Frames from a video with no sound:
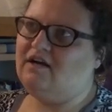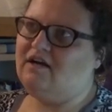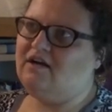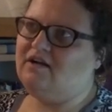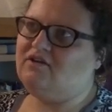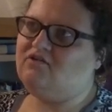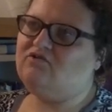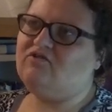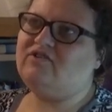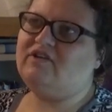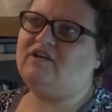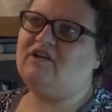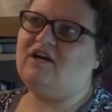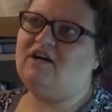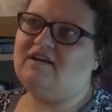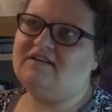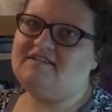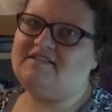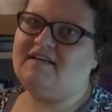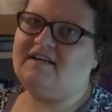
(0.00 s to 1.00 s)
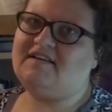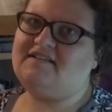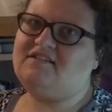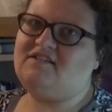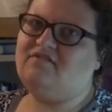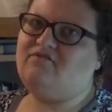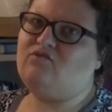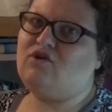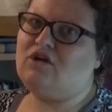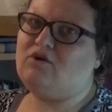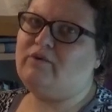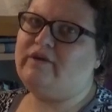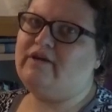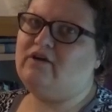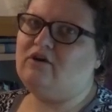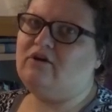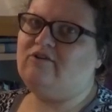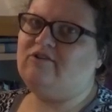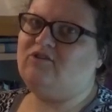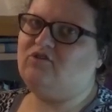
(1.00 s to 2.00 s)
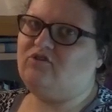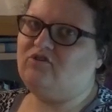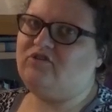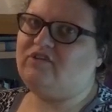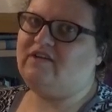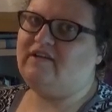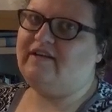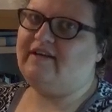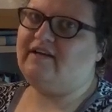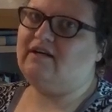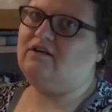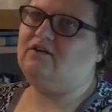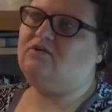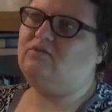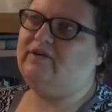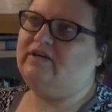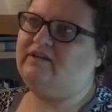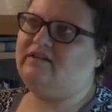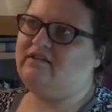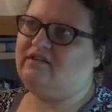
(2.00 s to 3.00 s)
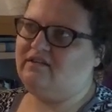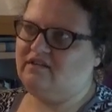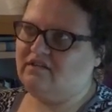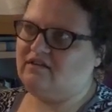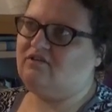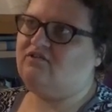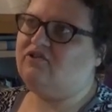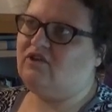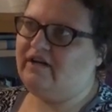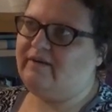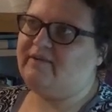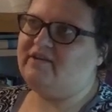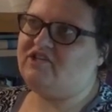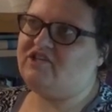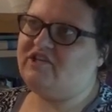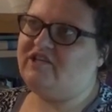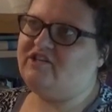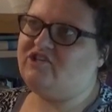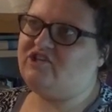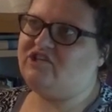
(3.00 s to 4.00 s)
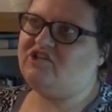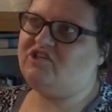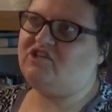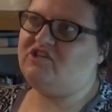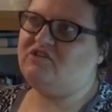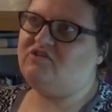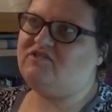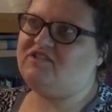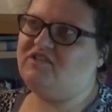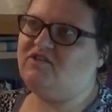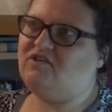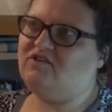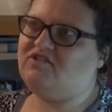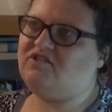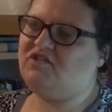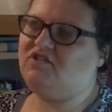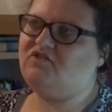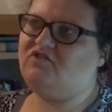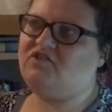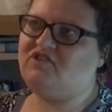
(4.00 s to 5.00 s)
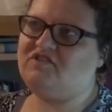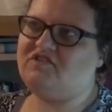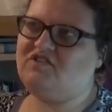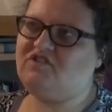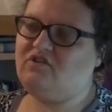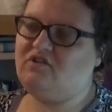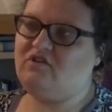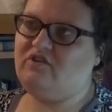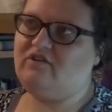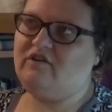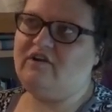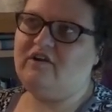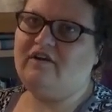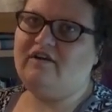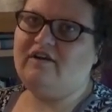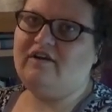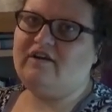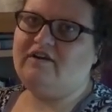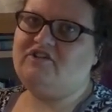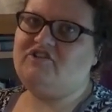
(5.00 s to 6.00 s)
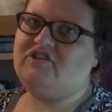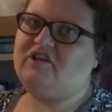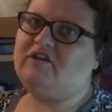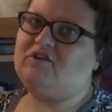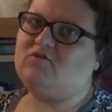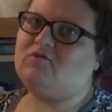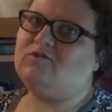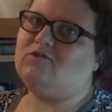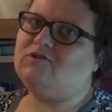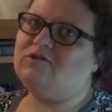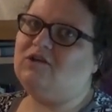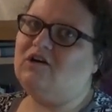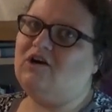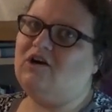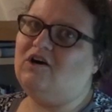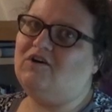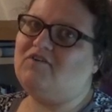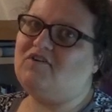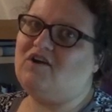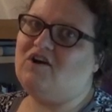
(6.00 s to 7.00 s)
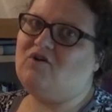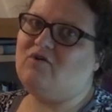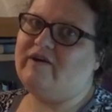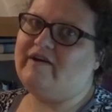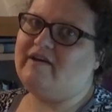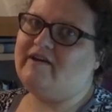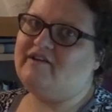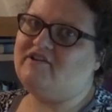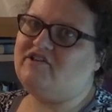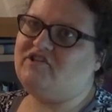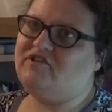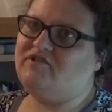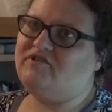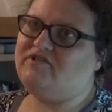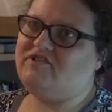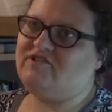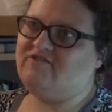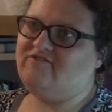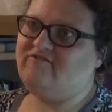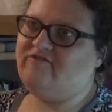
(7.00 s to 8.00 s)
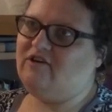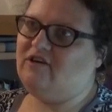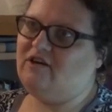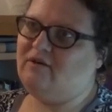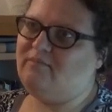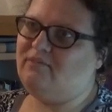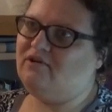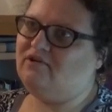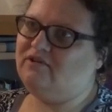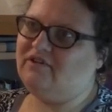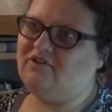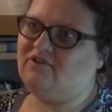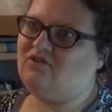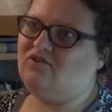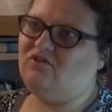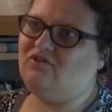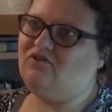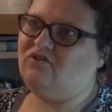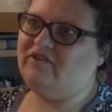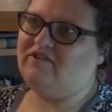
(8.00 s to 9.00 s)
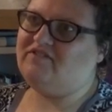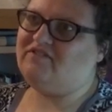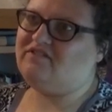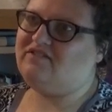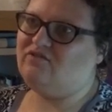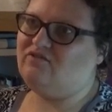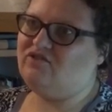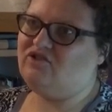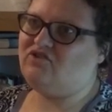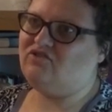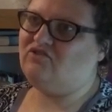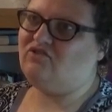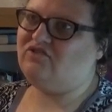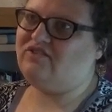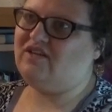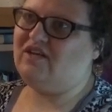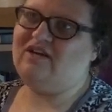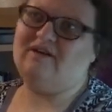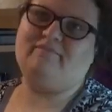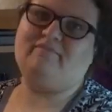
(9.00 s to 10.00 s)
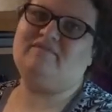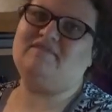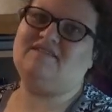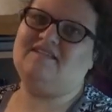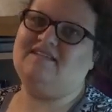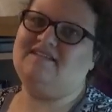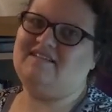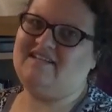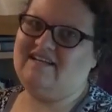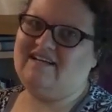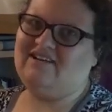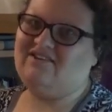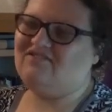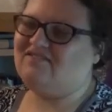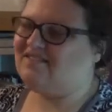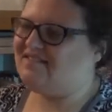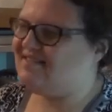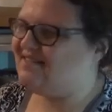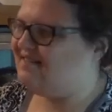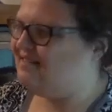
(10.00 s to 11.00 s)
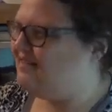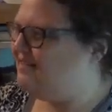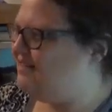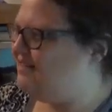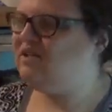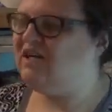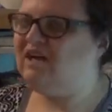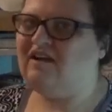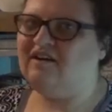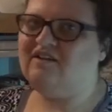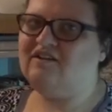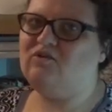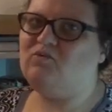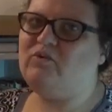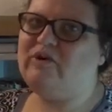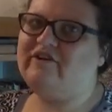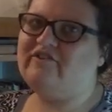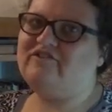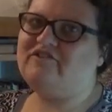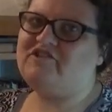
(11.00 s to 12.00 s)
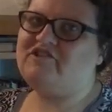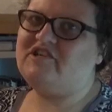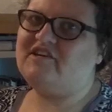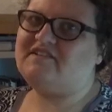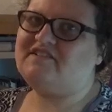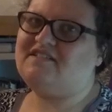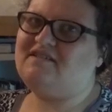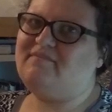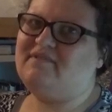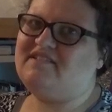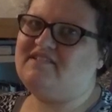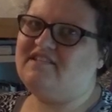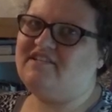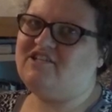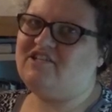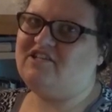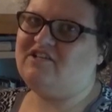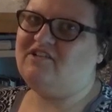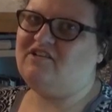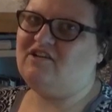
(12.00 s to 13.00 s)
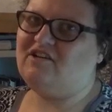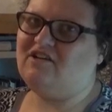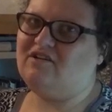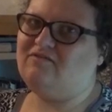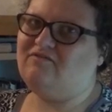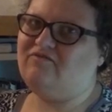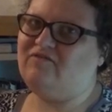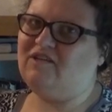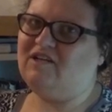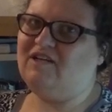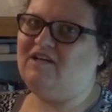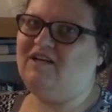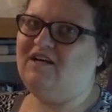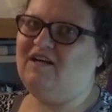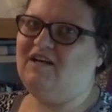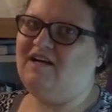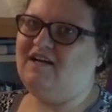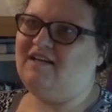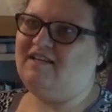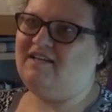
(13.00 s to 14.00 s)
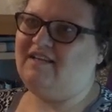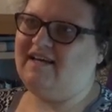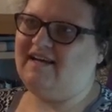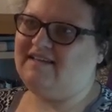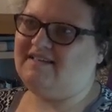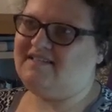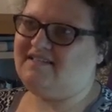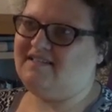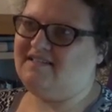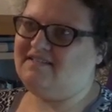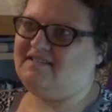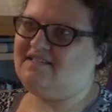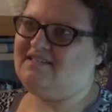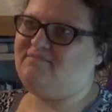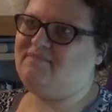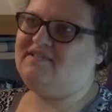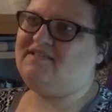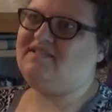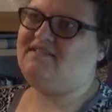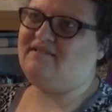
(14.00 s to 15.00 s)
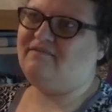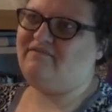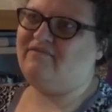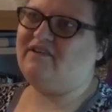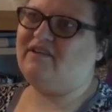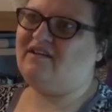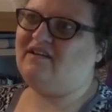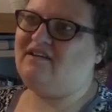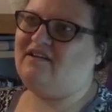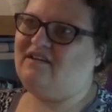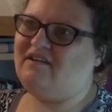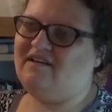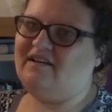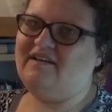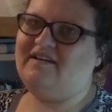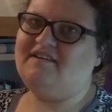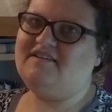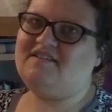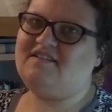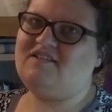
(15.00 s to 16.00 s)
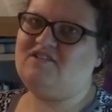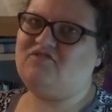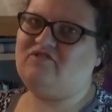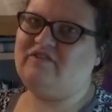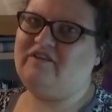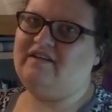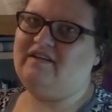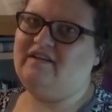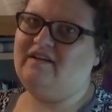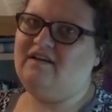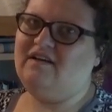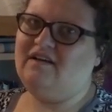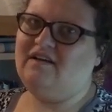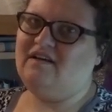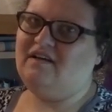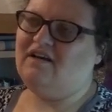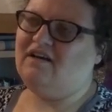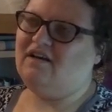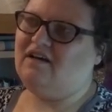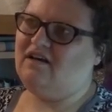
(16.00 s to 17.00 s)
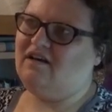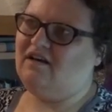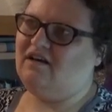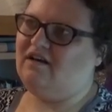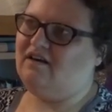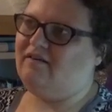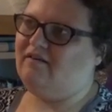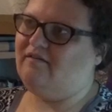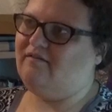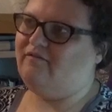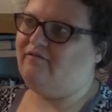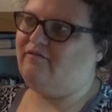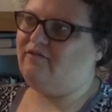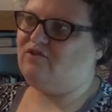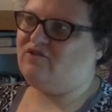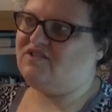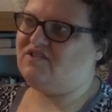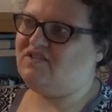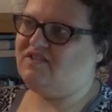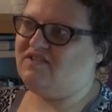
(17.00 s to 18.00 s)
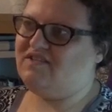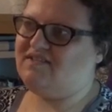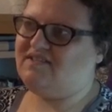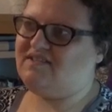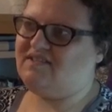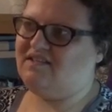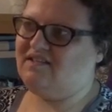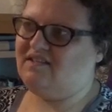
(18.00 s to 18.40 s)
through the context of where we are on Earth now with uh, climate change issues and also just our general ongoing issues of uh, political and social ups and downs. The weird juxtaposition of uh, that uh, specific history versus